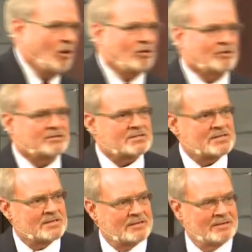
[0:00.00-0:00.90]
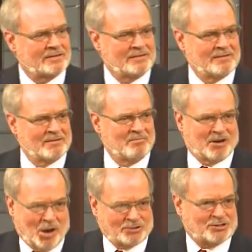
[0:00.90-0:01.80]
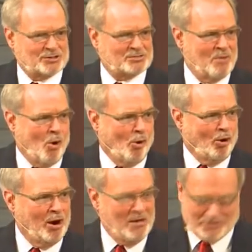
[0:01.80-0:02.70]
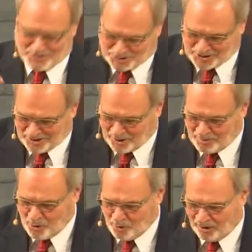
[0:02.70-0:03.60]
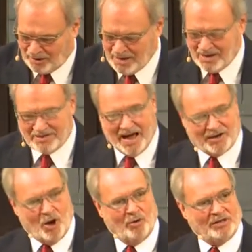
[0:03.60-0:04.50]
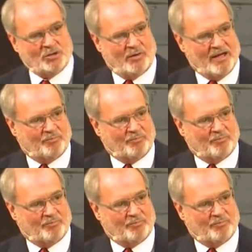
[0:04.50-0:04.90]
I will. No, I won't because there's more. There's still more.